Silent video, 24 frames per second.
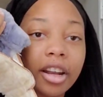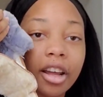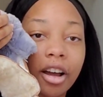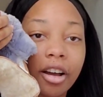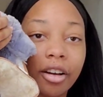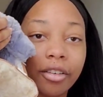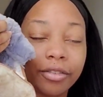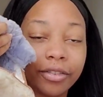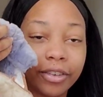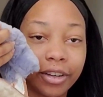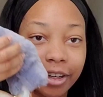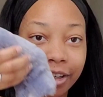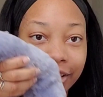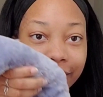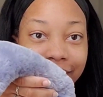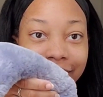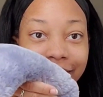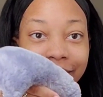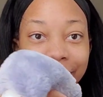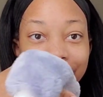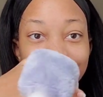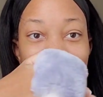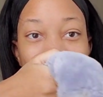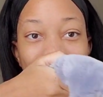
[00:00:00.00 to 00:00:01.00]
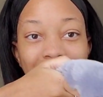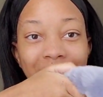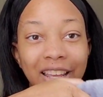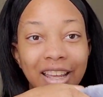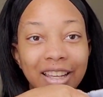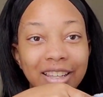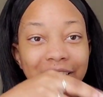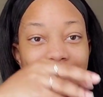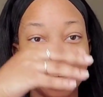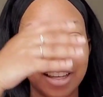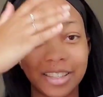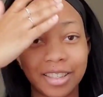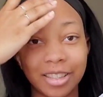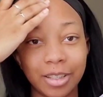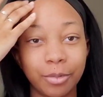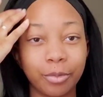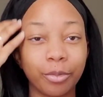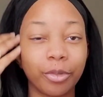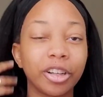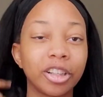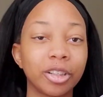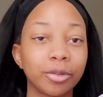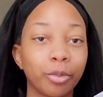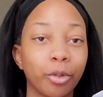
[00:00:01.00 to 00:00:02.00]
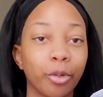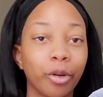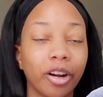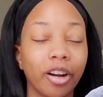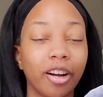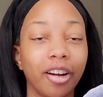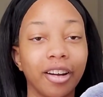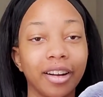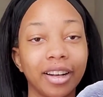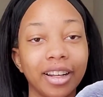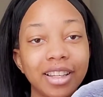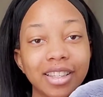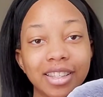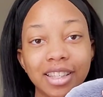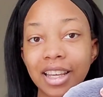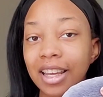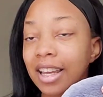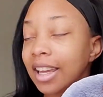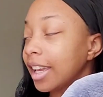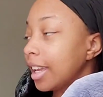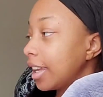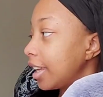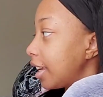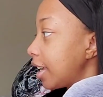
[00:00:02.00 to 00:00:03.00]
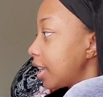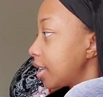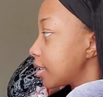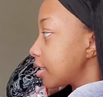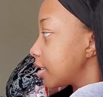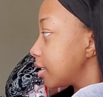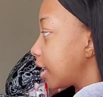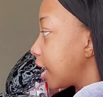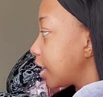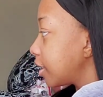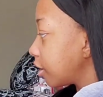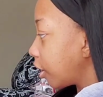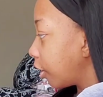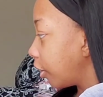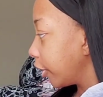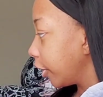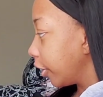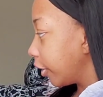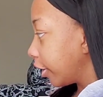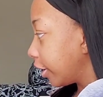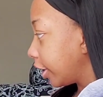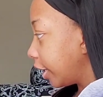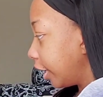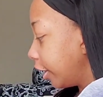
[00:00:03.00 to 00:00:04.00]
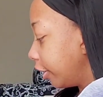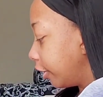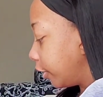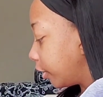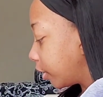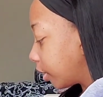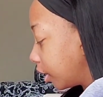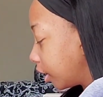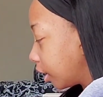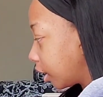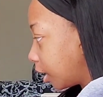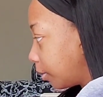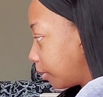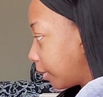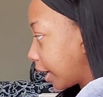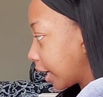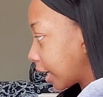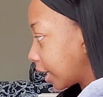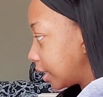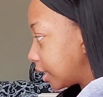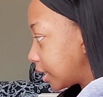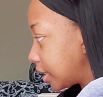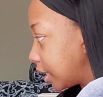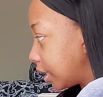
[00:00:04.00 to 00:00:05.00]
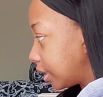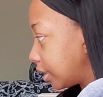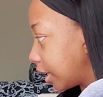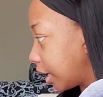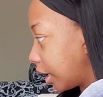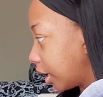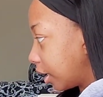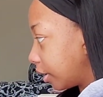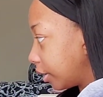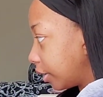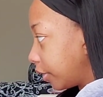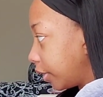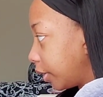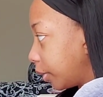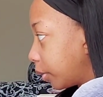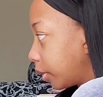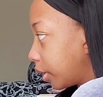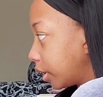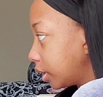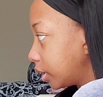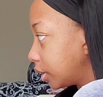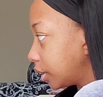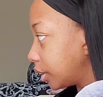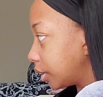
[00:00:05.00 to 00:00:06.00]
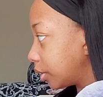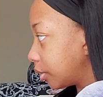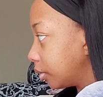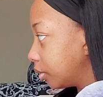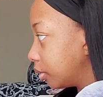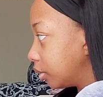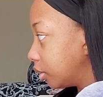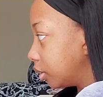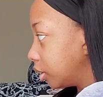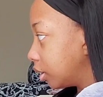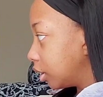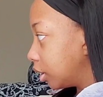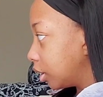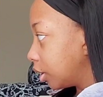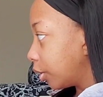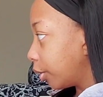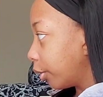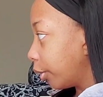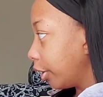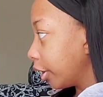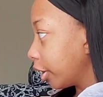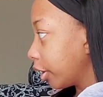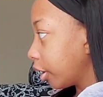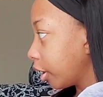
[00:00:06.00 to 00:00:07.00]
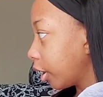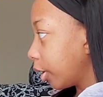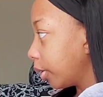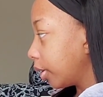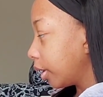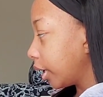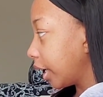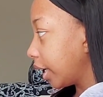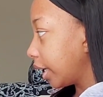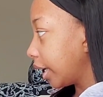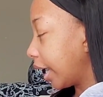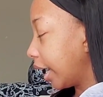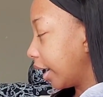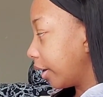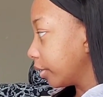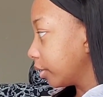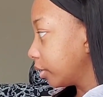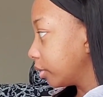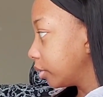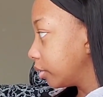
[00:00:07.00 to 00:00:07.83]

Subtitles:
off first, his custom Bridgeport harness. Yes, that's all your gear. You can come back and sit down if you want to, or you can go and lay down.